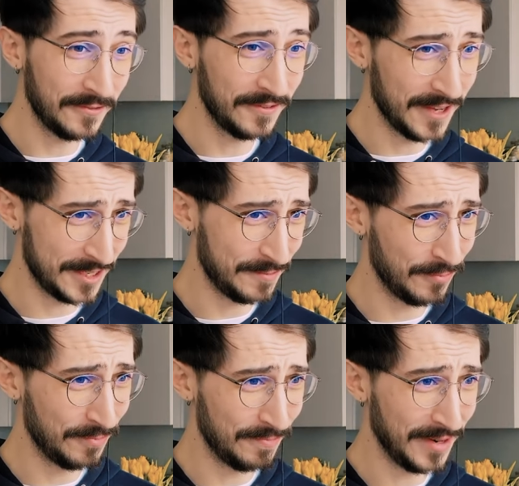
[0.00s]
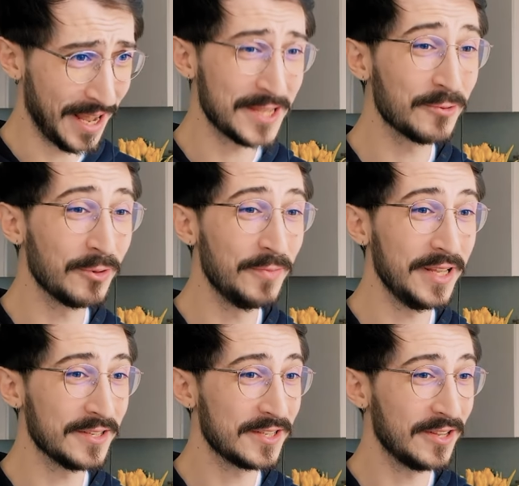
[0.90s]
first place would be
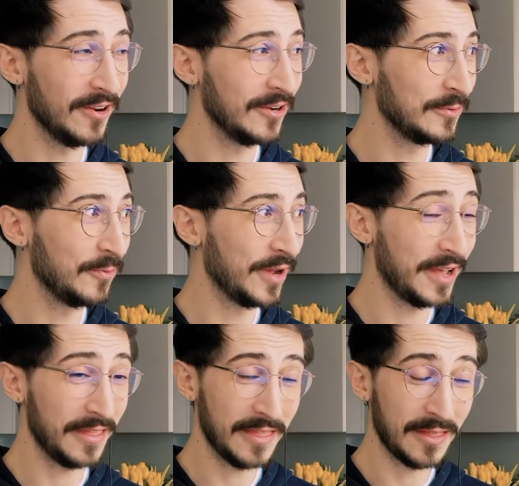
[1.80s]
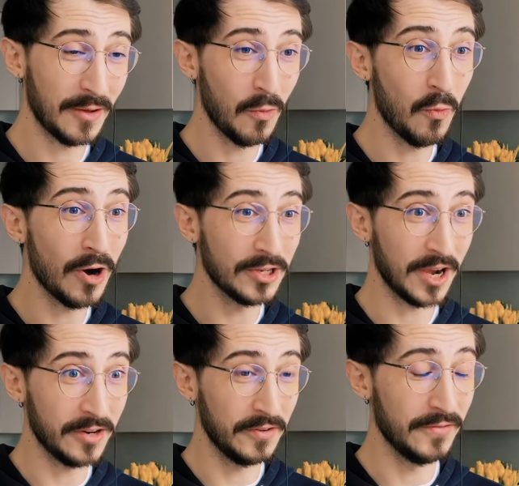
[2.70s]
to start with what
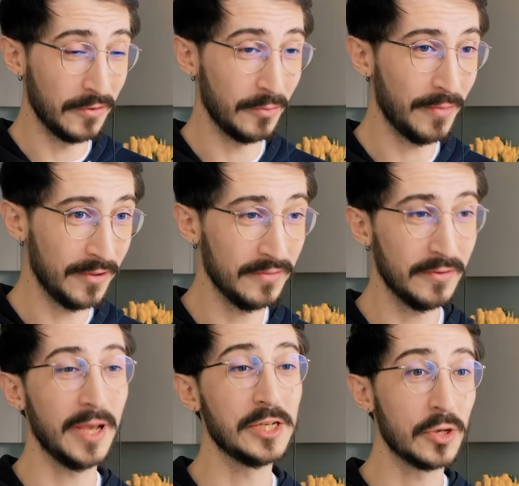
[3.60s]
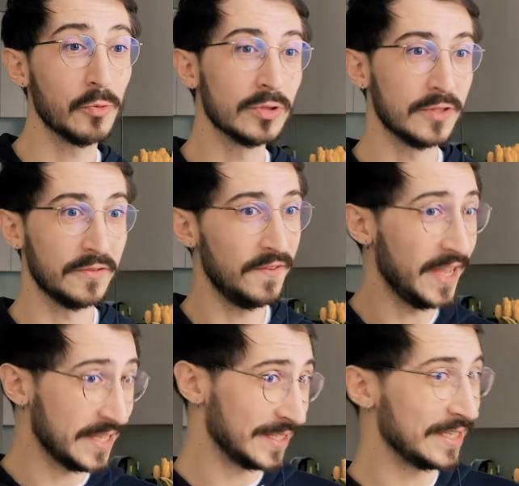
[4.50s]
kind of inf information you want to
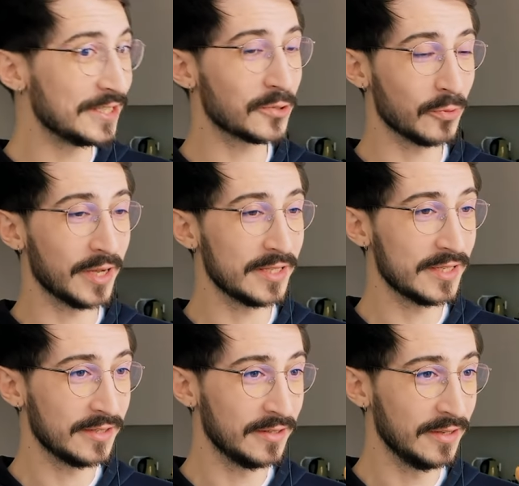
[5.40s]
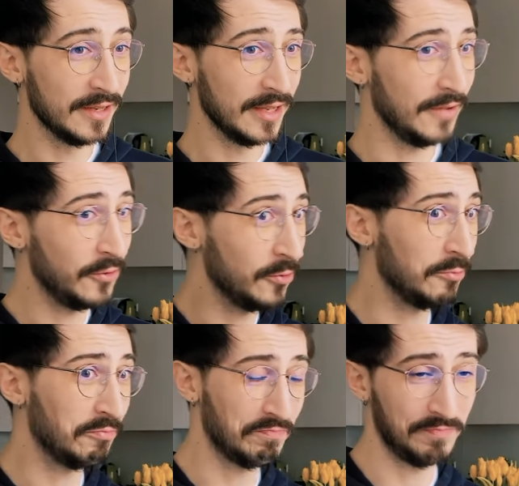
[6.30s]
feed into it. If you...
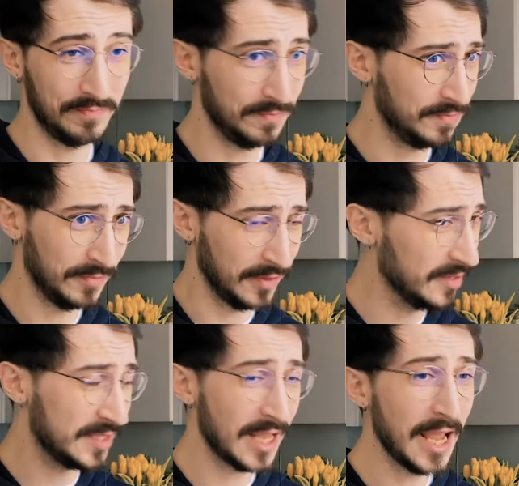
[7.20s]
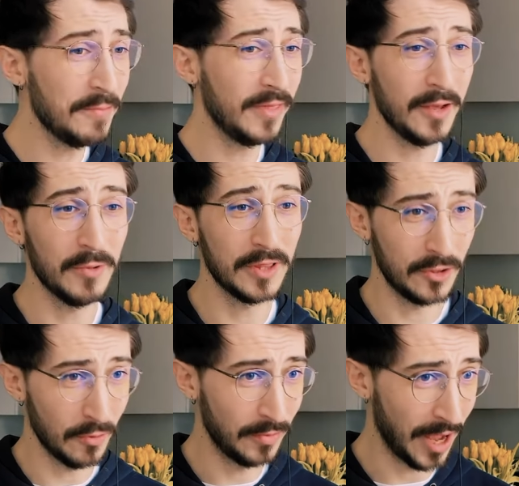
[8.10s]
The same thing with the
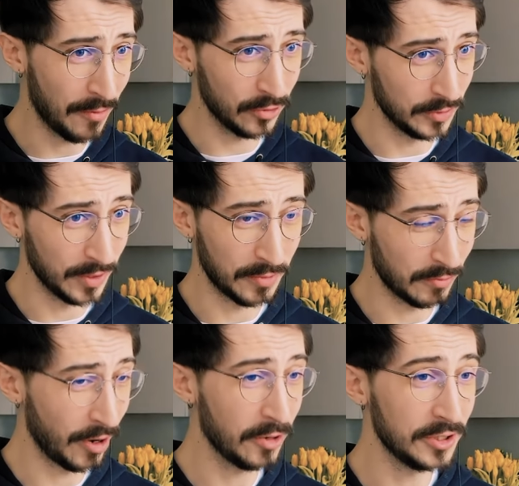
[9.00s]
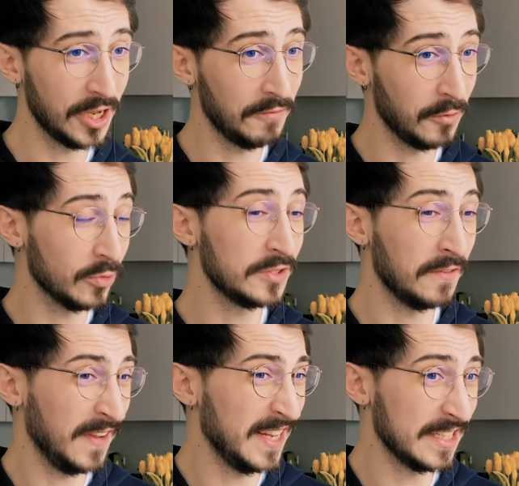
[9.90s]
top-down, bottom-up approach. If you want to
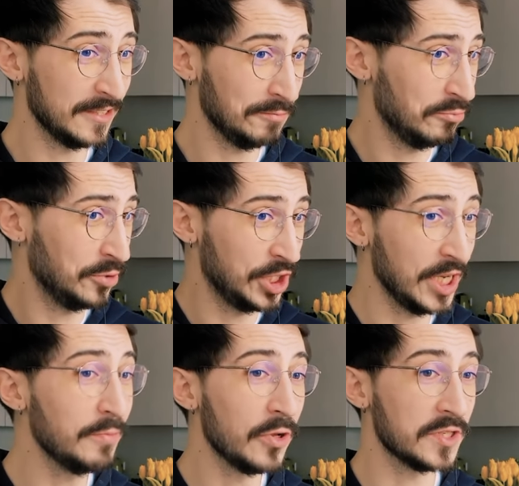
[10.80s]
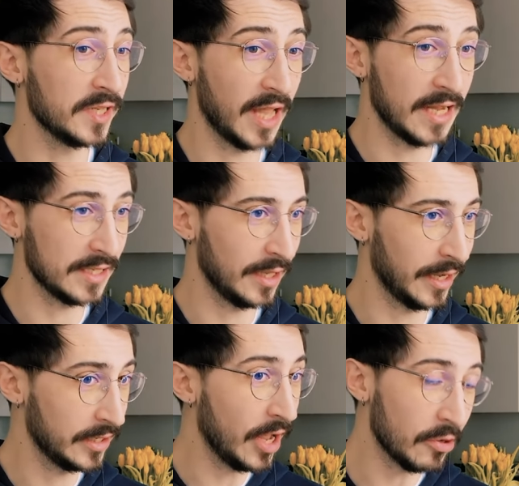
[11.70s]
feed it sheet music data,
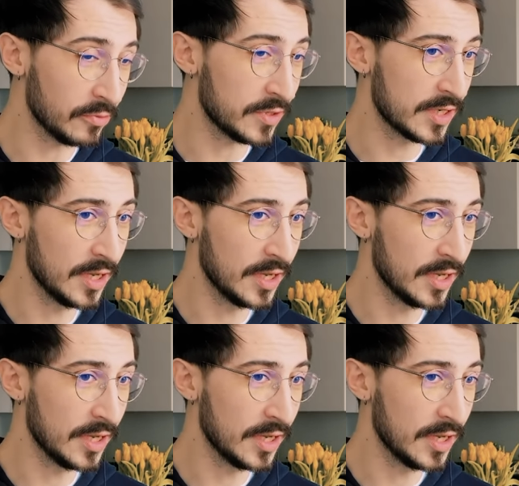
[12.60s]
like notes,